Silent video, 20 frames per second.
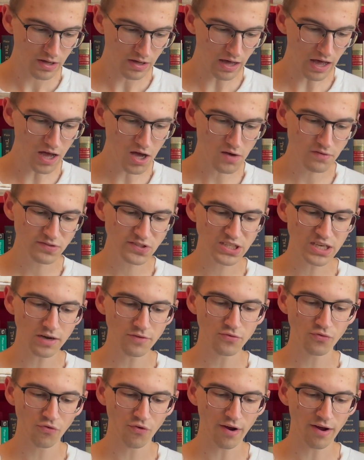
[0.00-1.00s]
of
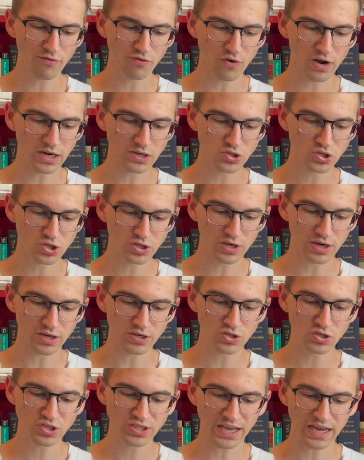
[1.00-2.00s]
self-referential
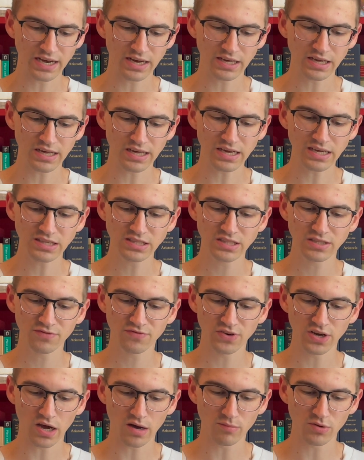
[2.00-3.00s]
understanding is the
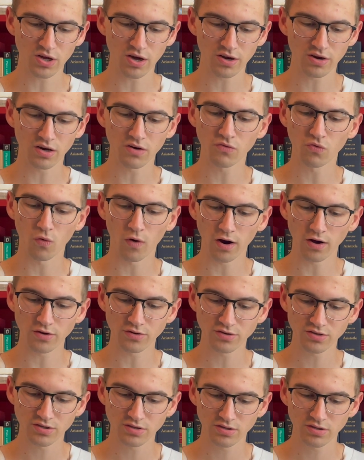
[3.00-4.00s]
phenomenon of world.
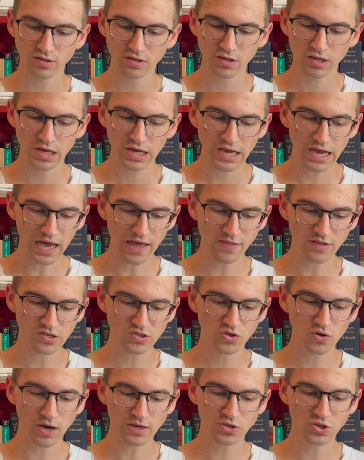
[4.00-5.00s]
And the
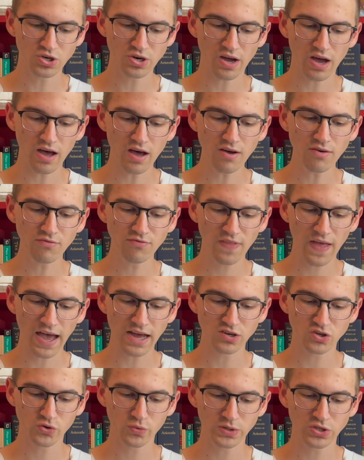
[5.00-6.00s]
structure of
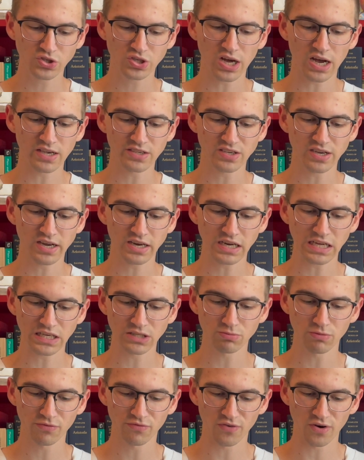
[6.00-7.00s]
that to which Dasein
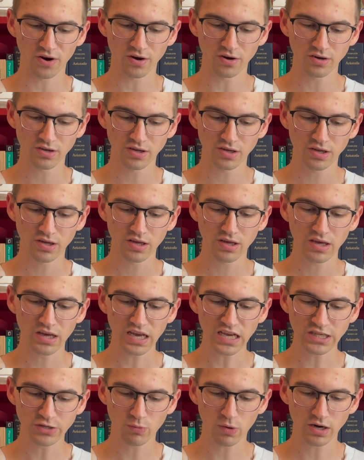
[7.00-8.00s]
is referred
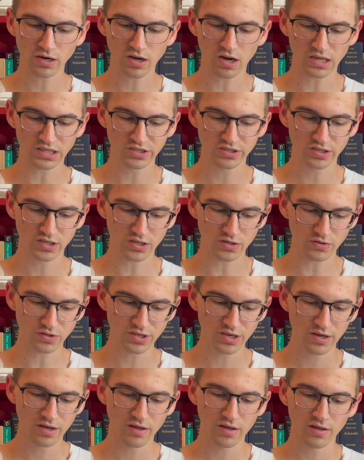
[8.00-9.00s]
is what constitutes
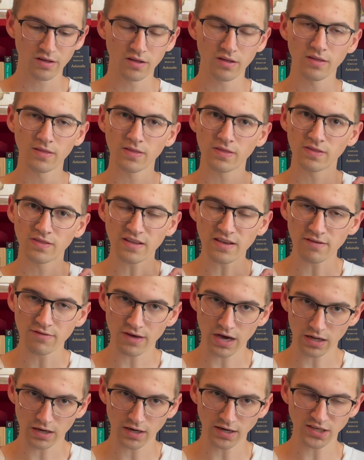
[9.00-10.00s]
die
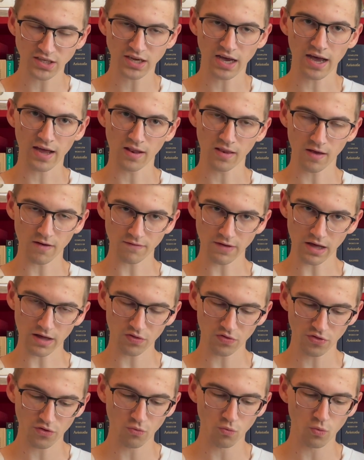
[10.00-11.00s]
Weltlichkeit der Welt,
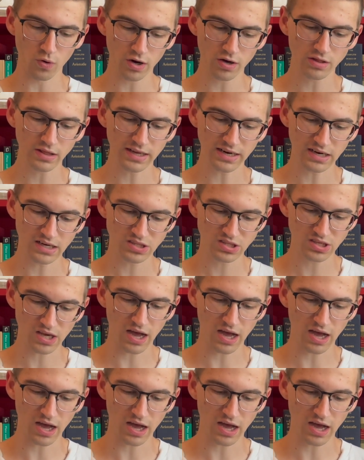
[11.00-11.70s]
the worldliness